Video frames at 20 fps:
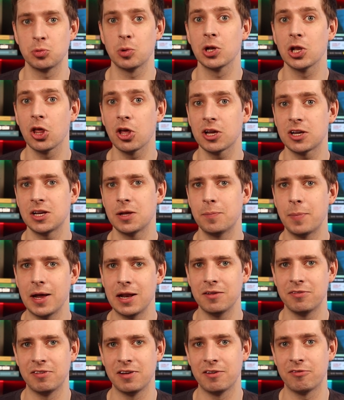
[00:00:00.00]
will likely
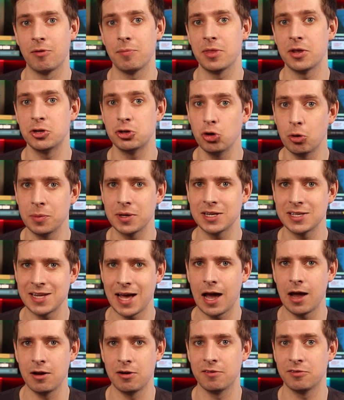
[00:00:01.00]
benefit from the dumbing
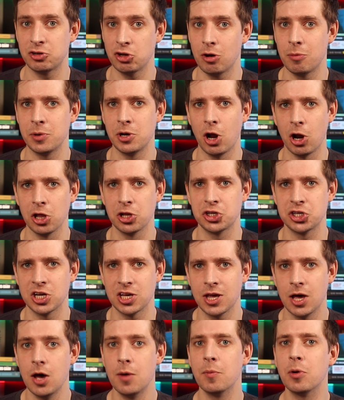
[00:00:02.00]
down of terminology,